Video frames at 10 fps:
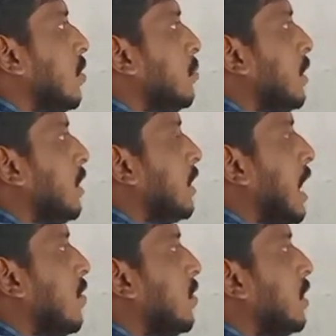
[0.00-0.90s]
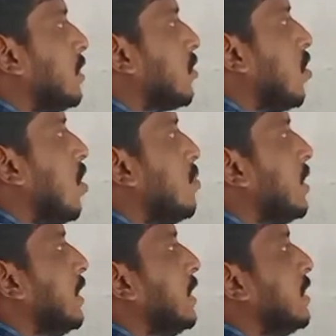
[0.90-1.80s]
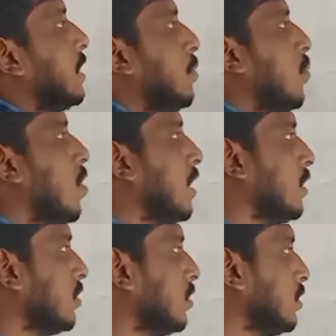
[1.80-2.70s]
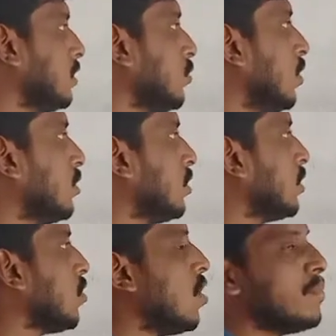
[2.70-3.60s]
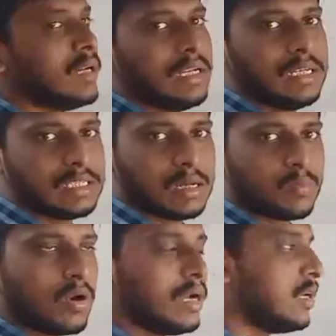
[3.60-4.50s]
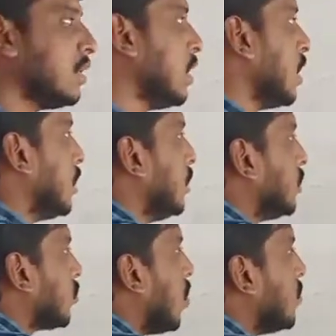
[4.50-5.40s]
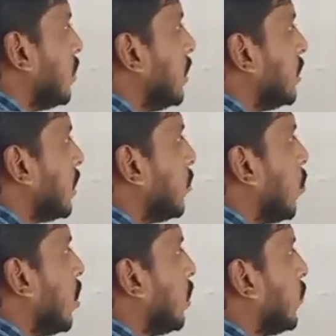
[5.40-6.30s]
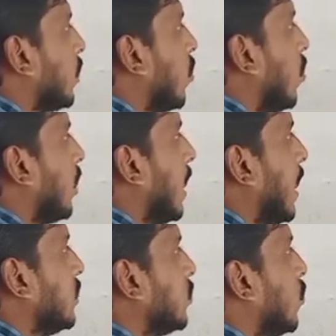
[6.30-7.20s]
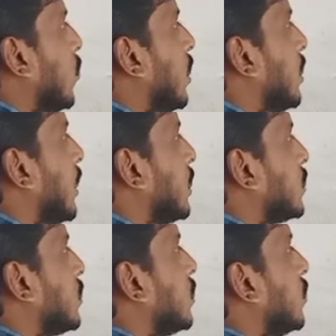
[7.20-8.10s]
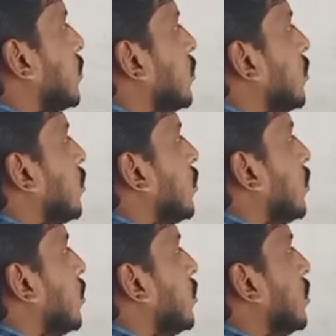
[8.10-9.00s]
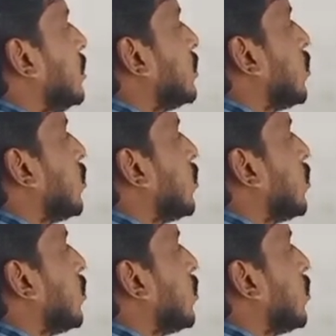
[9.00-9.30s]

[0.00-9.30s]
meet, have a common initial point. This is what? Common initial point. This common initial point we called as vertex. This